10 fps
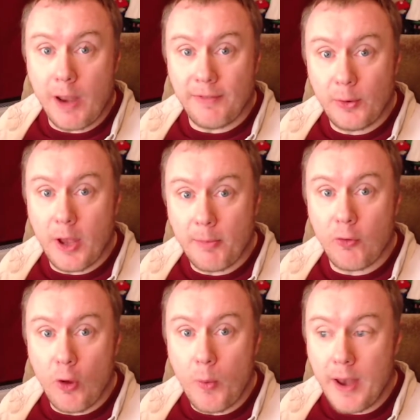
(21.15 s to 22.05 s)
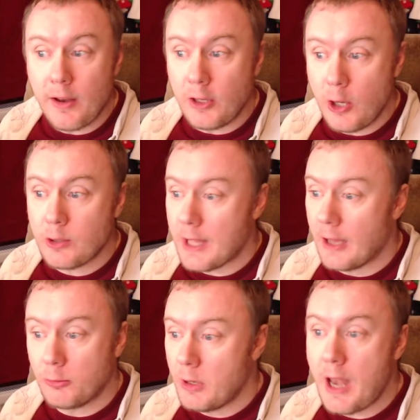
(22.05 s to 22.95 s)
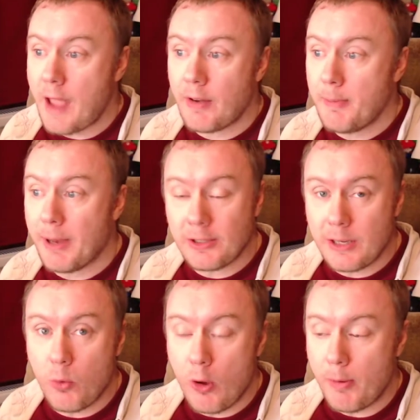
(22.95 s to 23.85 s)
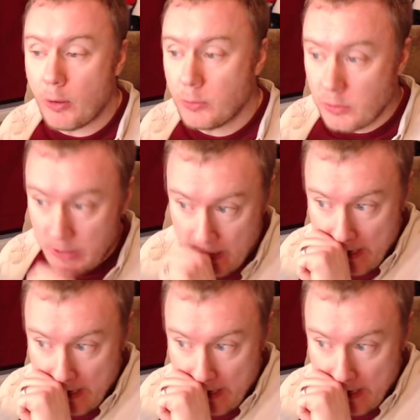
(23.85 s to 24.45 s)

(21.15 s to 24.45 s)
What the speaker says: I filled it up before I went and used that, so we didn't have any plastic water bottles.